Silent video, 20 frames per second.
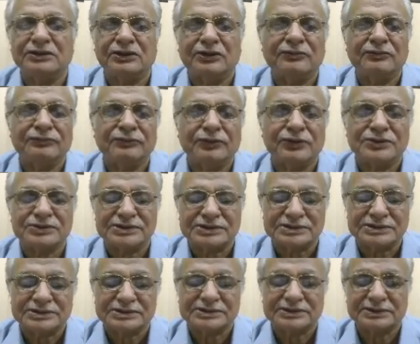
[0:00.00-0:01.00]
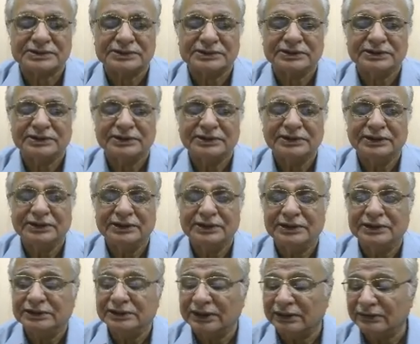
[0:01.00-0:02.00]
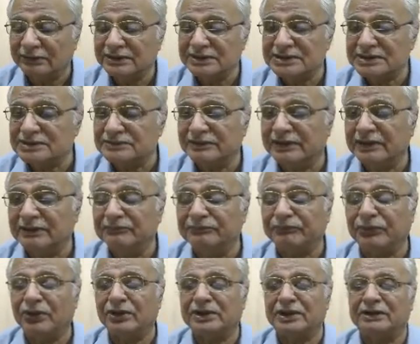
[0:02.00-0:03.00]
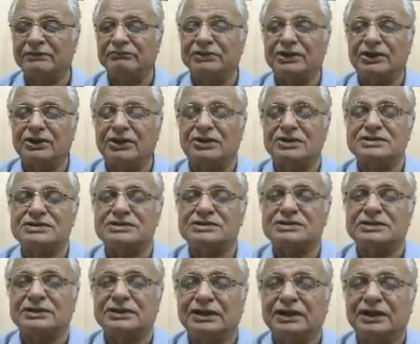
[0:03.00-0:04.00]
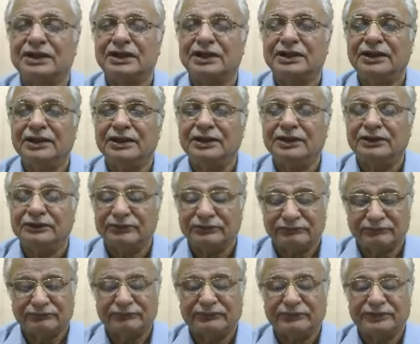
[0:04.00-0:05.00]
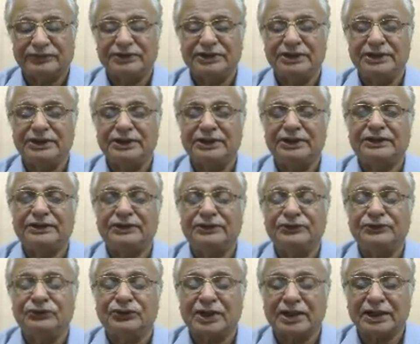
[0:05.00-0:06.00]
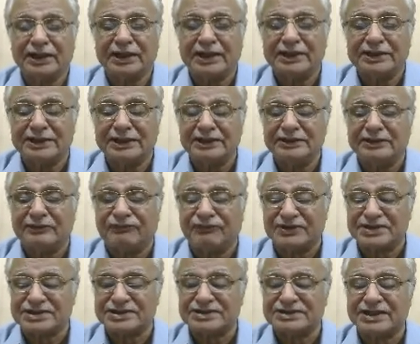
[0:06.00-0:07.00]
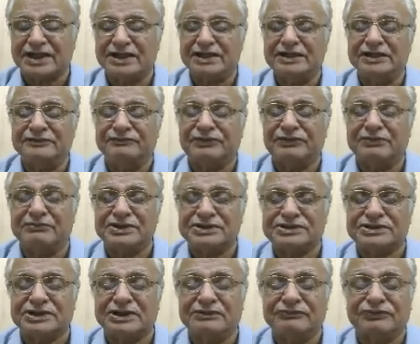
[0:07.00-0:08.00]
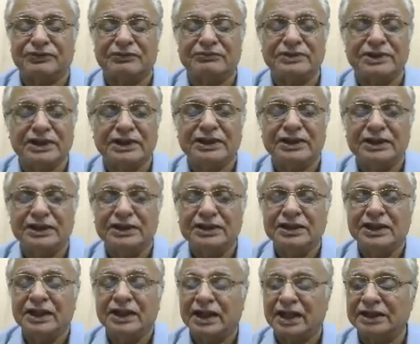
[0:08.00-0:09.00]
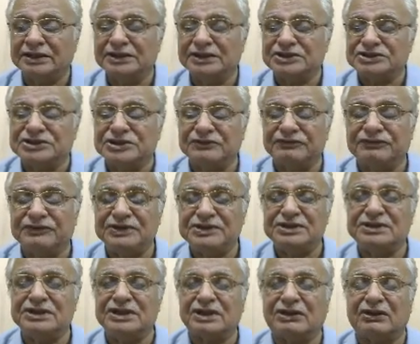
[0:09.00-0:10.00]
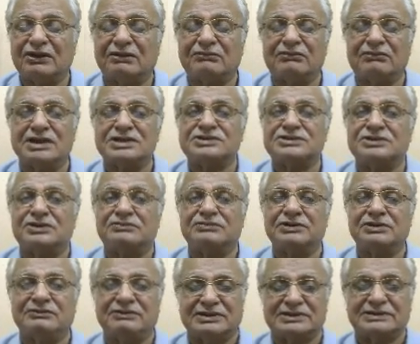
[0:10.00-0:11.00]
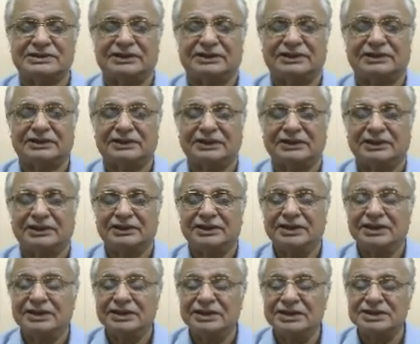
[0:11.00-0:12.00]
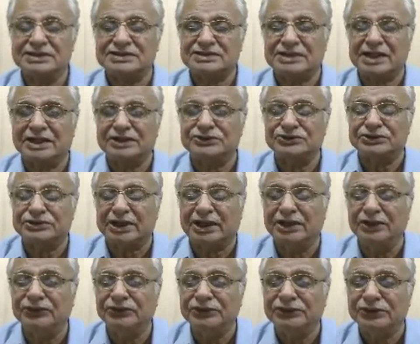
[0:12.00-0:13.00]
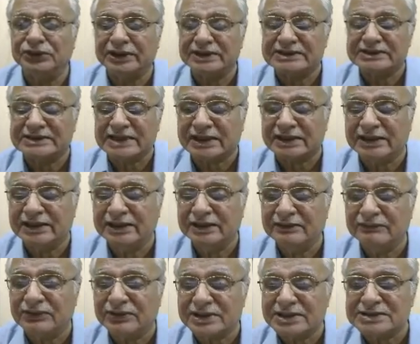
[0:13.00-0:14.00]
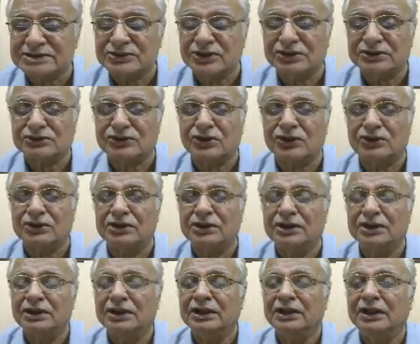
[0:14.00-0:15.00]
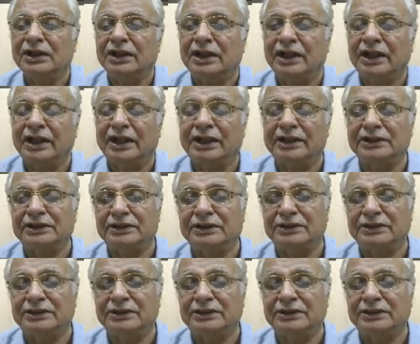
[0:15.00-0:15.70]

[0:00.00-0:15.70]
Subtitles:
of Losses. Now this is very important because you are getting the first-hand information from the either chief engineer or master of the vessel. He is trying to tell you, exactly what has gone wrong and